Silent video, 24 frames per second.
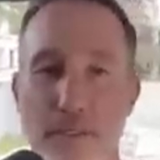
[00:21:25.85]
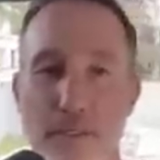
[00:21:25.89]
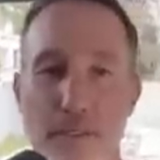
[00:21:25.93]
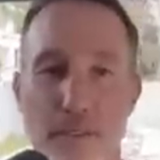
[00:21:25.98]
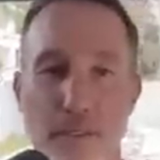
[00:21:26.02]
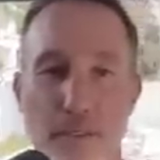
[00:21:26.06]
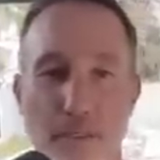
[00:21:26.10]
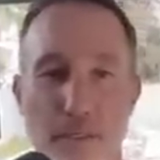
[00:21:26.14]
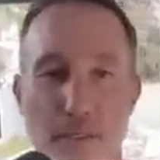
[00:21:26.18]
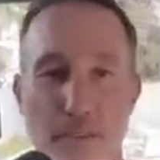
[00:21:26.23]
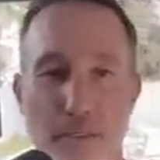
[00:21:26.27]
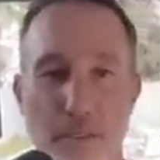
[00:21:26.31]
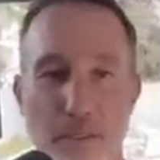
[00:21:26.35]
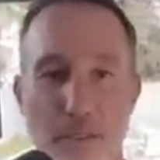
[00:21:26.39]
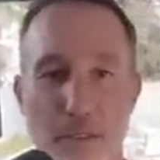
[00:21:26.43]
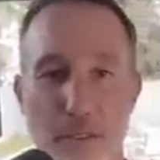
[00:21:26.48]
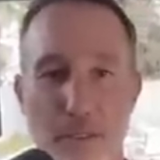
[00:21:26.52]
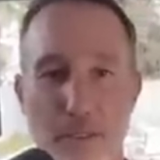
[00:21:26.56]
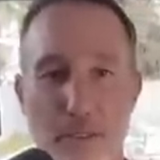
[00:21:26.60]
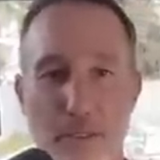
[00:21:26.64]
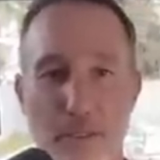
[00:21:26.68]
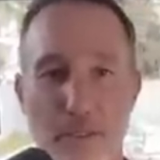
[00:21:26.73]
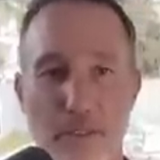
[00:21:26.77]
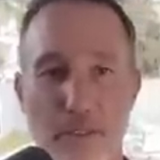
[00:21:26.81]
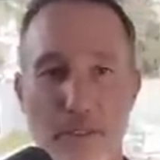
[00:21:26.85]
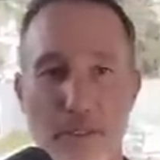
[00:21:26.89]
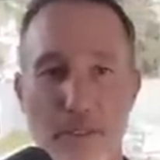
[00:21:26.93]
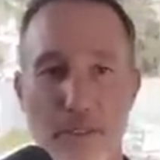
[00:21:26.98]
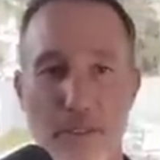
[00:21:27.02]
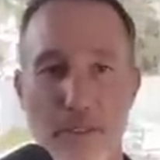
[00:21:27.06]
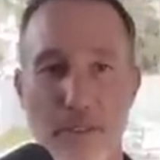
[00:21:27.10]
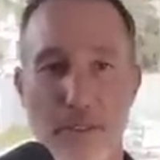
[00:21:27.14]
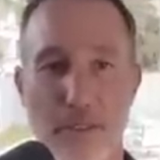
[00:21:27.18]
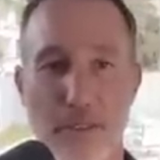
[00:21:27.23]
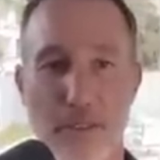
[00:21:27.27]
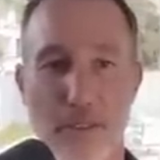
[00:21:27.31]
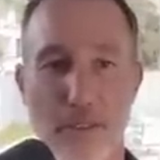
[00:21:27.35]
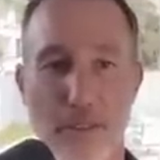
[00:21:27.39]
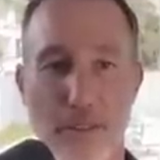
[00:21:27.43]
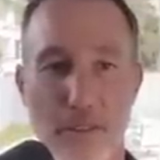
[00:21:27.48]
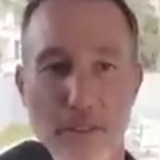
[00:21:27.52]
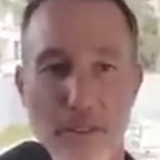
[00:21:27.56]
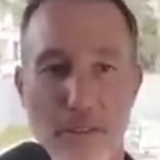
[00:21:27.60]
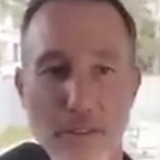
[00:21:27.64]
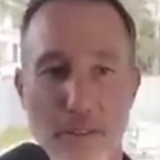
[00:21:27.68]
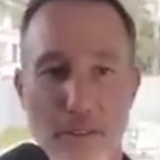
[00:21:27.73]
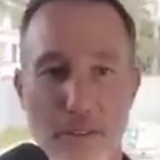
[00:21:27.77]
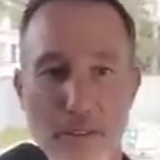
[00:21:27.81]

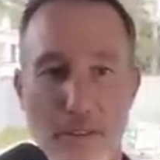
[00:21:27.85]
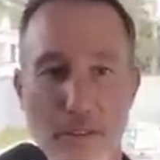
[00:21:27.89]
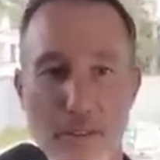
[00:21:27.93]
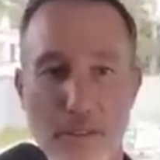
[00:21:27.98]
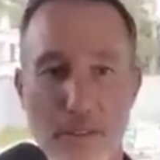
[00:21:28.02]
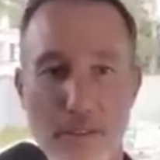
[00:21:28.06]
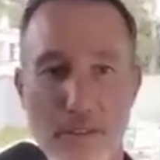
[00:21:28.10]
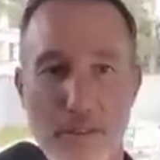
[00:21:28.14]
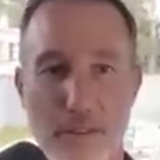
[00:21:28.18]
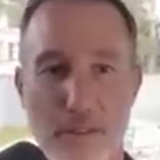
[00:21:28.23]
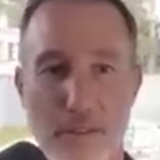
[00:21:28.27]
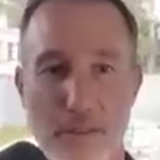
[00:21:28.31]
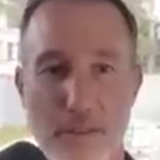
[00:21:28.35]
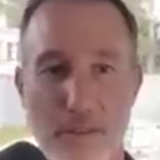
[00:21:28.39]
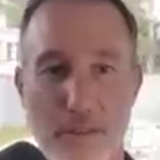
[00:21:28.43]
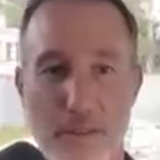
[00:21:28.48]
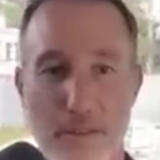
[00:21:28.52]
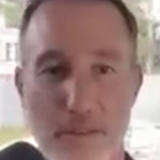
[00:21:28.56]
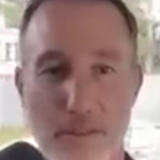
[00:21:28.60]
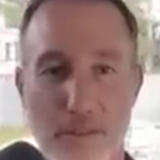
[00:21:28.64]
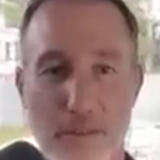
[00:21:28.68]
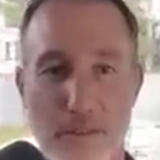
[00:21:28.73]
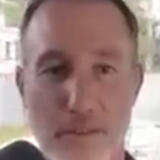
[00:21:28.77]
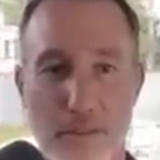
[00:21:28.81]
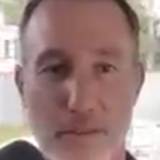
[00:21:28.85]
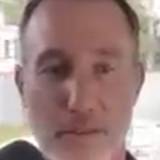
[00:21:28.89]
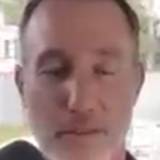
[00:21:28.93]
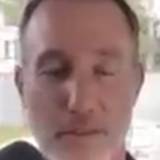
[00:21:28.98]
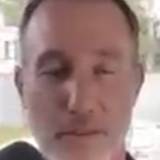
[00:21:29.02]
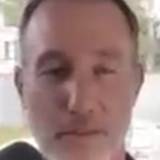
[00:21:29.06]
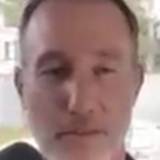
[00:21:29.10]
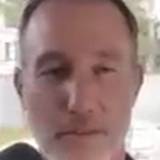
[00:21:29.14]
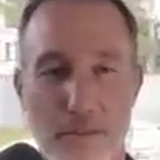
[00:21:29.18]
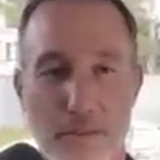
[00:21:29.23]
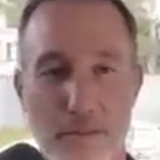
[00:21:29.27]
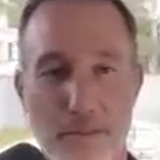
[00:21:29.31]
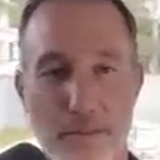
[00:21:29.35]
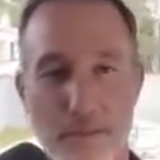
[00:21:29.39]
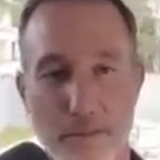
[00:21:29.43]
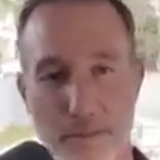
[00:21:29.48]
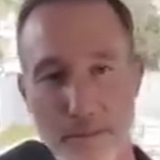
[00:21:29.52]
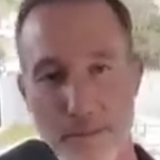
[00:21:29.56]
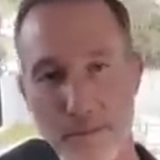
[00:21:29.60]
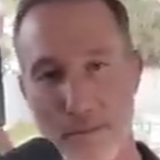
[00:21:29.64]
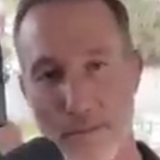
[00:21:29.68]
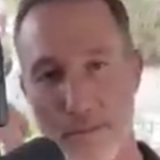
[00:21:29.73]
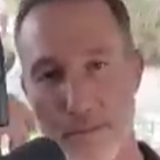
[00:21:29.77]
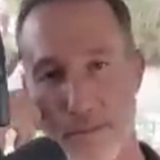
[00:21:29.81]

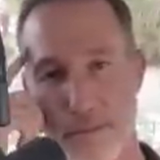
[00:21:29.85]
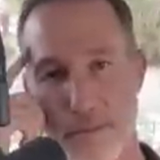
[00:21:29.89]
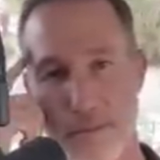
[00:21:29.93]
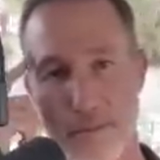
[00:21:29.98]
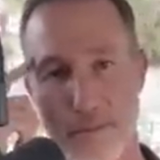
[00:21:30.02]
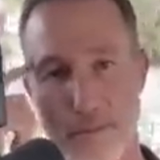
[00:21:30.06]
(not speaking)